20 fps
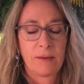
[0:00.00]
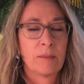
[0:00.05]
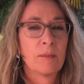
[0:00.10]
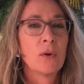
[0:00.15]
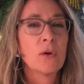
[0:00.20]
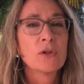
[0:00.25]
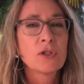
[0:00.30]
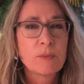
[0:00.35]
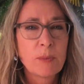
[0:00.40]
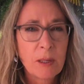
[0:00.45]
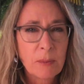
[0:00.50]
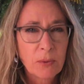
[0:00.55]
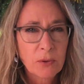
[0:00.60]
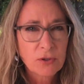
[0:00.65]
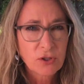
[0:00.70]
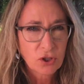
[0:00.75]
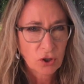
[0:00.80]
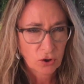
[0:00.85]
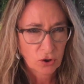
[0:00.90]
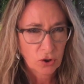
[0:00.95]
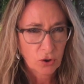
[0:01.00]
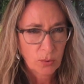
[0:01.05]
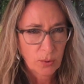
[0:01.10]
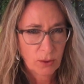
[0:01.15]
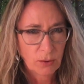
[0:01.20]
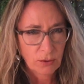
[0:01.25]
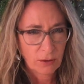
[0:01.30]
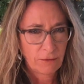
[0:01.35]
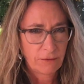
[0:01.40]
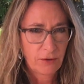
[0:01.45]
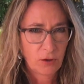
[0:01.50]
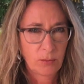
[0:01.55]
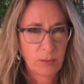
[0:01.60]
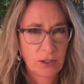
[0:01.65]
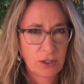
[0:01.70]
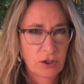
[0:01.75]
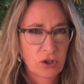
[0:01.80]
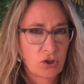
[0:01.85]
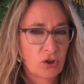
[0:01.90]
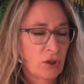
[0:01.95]
Most people start their career in the film
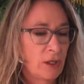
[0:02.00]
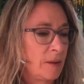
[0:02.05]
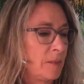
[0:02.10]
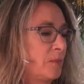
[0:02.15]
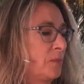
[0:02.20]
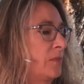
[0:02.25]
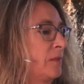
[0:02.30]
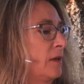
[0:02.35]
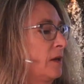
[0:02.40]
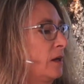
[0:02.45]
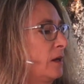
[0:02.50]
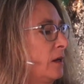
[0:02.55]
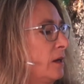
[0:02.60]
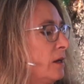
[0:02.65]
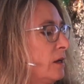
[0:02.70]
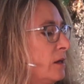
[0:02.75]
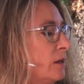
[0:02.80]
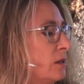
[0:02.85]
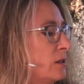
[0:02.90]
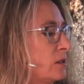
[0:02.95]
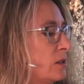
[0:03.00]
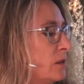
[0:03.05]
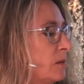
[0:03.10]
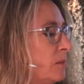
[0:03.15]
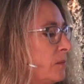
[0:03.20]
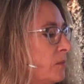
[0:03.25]
industry and